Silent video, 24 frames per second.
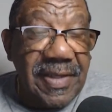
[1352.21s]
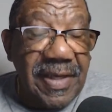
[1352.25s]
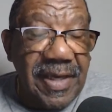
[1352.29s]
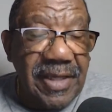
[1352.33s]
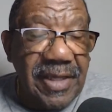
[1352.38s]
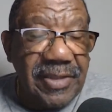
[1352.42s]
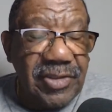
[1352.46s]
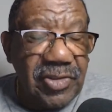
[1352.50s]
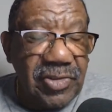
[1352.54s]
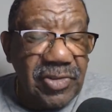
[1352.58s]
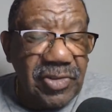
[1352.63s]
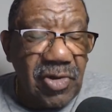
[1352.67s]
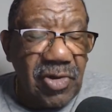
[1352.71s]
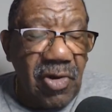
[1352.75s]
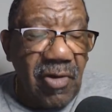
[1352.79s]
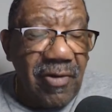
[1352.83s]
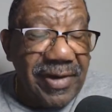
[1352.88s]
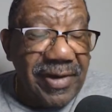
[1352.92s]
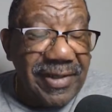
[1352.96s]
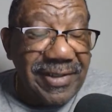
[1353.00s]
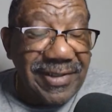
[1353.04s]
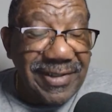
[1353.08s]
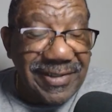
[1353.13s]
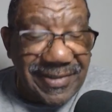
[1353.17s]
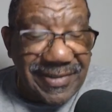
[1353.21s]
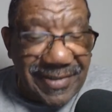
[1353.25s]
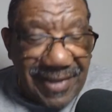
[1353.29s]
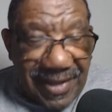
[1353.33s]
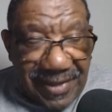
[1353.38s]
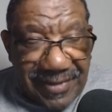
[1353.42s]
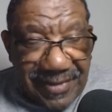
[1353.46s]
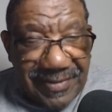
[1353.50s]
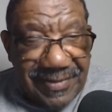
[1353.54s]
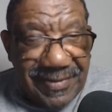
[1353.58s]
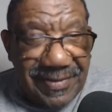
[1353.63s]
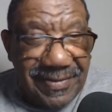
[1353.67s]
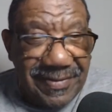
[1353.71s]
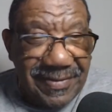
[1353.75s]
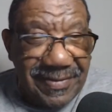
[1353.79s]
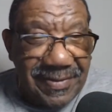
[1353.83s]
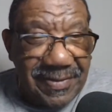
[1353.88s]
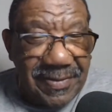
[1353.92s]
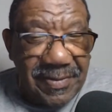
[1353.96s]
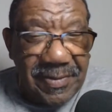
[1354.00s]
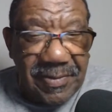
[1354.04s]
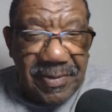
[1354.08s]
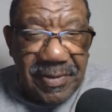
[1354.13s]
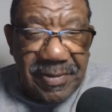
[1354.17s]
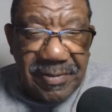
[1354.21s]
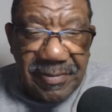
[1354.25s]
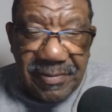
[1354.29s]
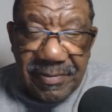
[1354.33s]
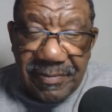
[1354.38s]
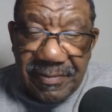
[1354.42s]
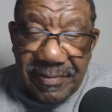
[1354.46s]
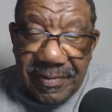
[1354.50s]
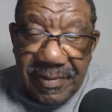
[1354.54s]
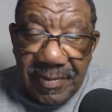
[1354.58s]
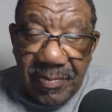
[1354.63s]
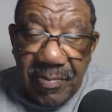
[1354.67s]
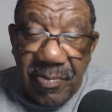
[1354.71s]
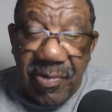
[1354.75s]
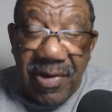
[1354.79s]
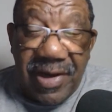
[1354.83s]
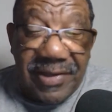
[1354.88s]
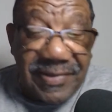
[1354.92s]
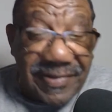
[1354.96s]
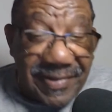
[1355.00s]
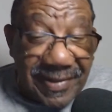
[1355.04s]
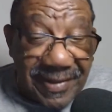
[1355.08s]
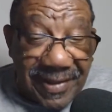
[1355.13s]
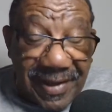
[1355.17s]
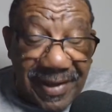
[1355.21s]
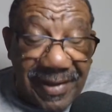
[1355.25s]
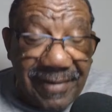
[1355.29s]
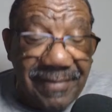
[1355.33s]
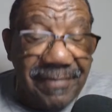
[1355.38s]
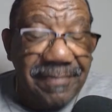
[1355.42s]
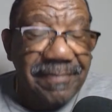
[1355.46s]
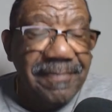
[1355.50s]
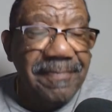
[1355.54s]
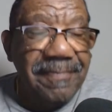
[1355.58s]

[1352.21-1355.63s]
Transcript: and stare decisis precedent.